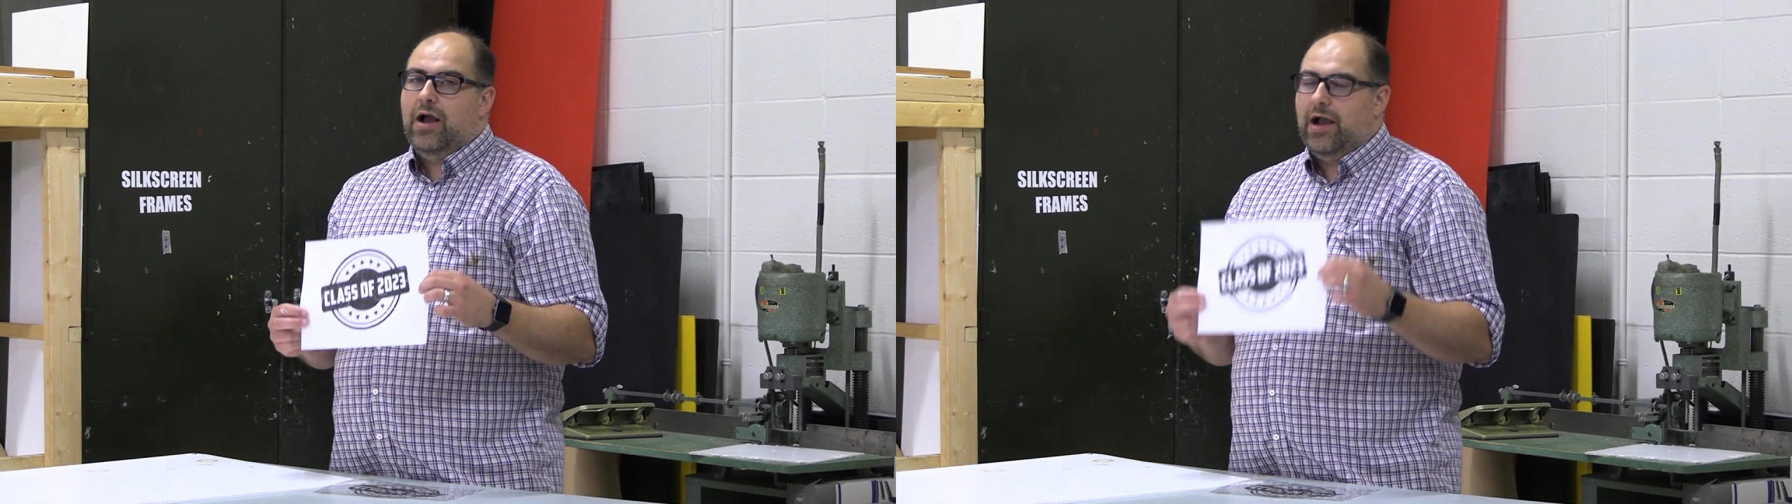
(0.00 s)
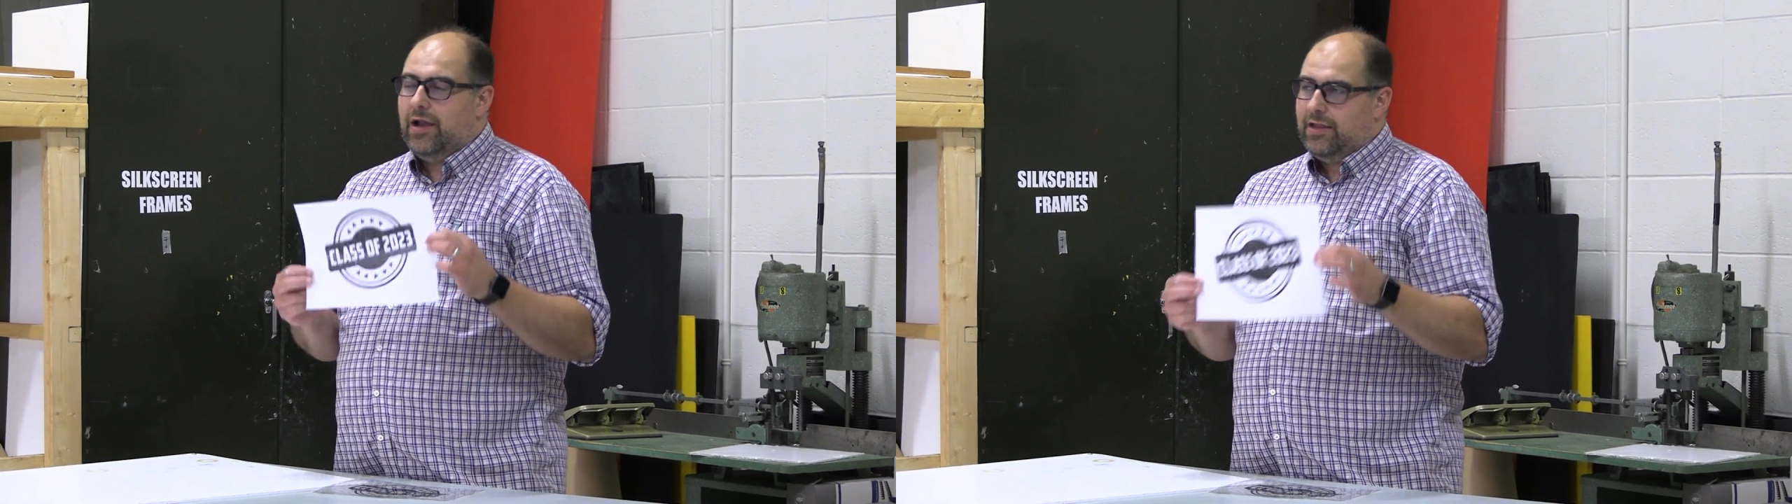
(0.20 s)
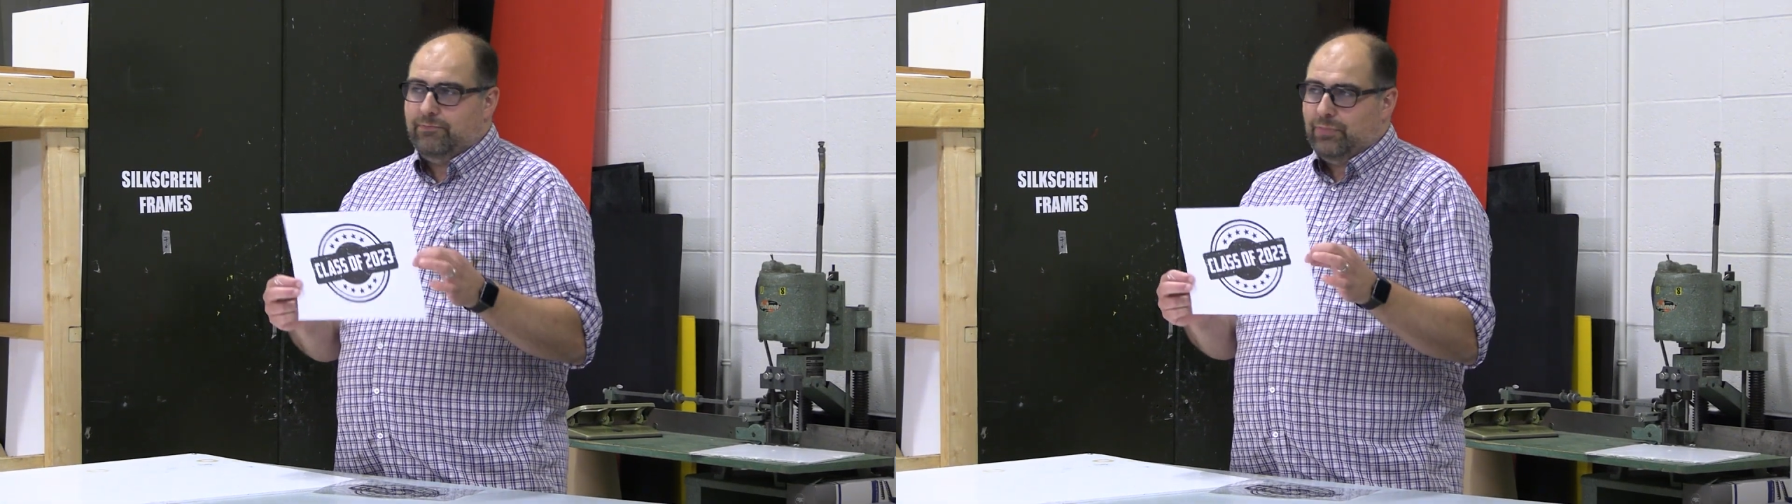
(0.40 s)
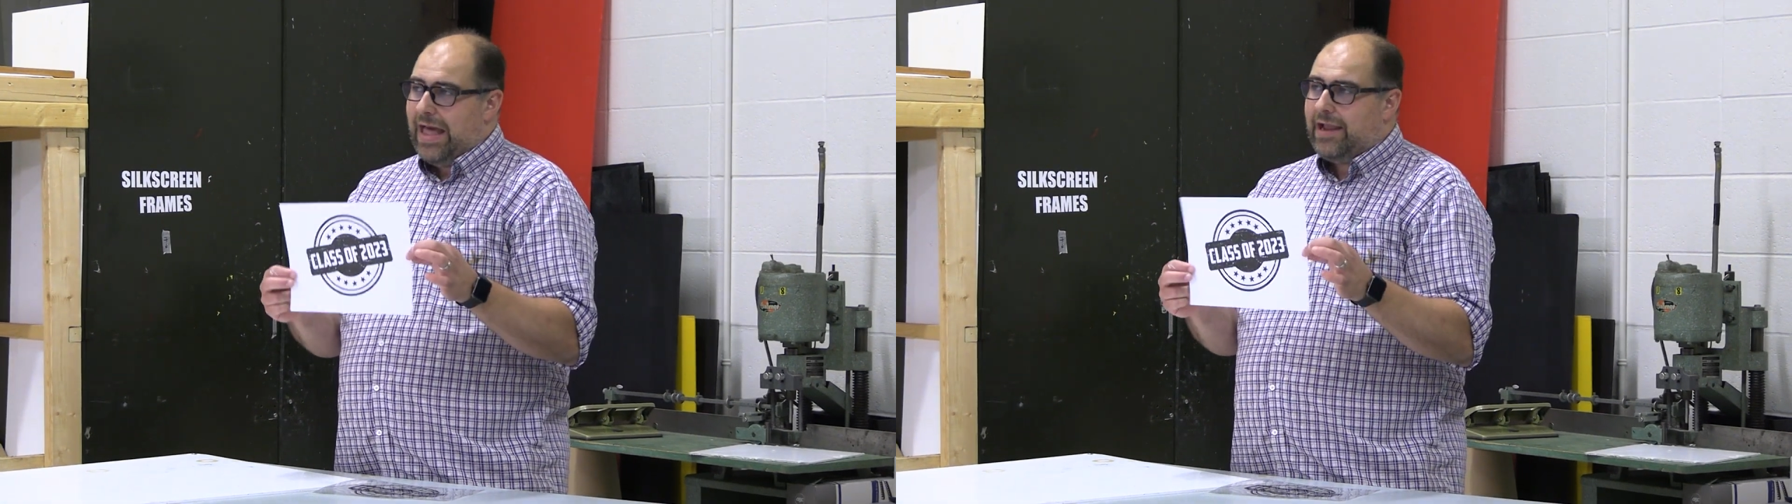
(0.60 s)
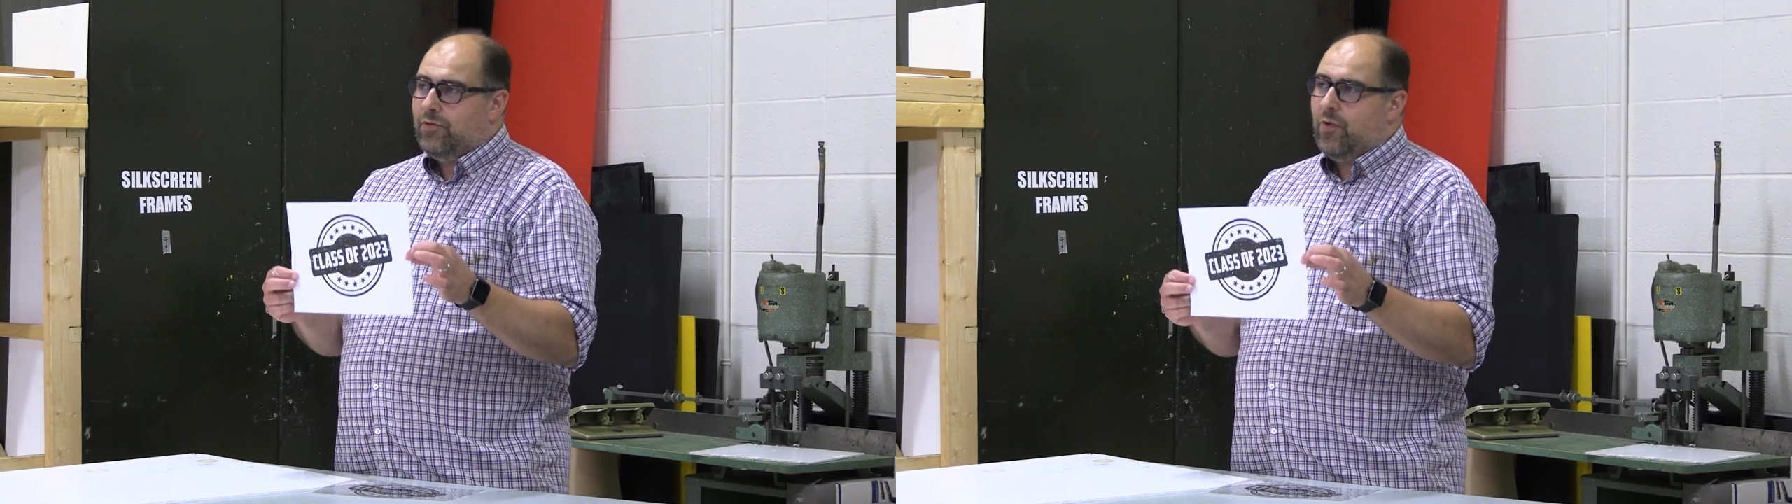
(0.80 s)
Uh,
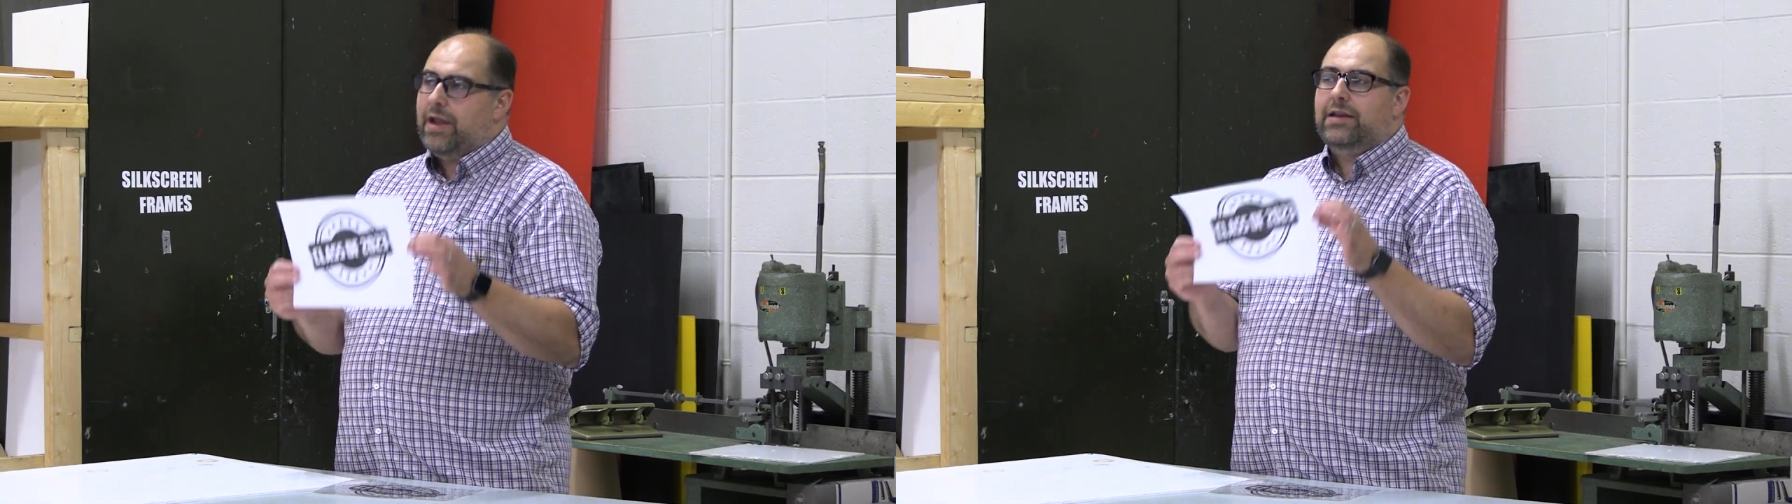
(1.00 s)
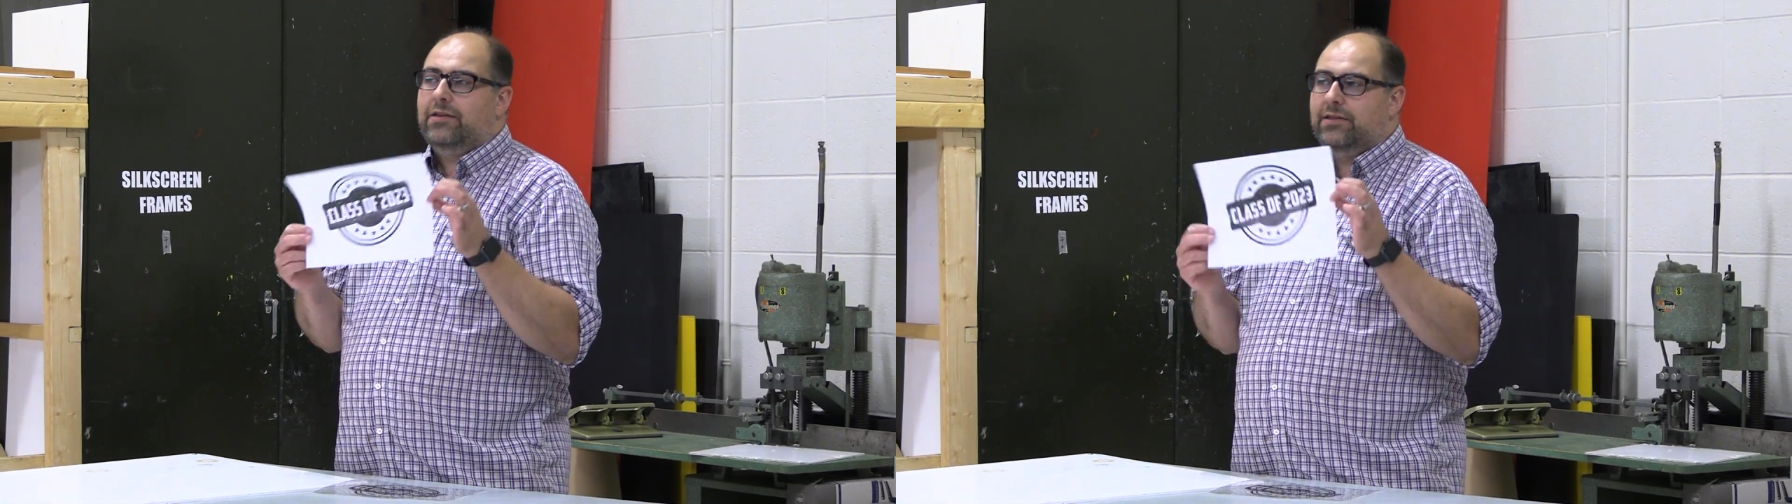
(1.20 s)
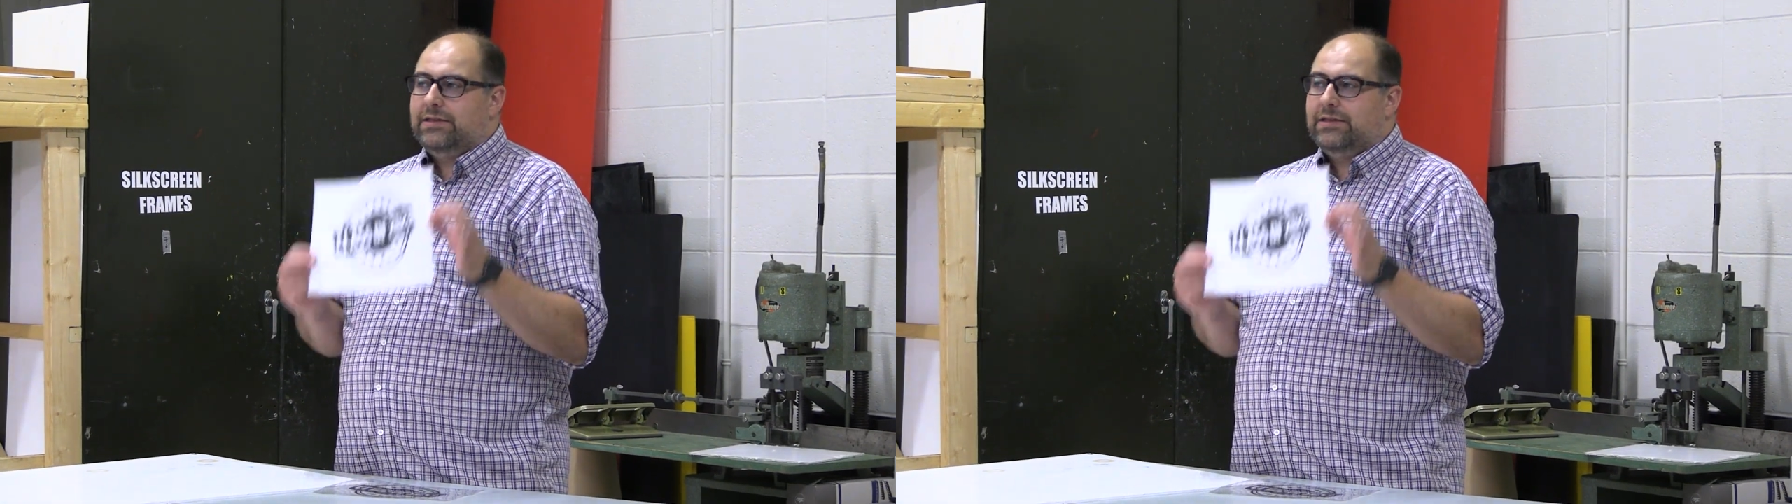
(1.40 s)
black and white.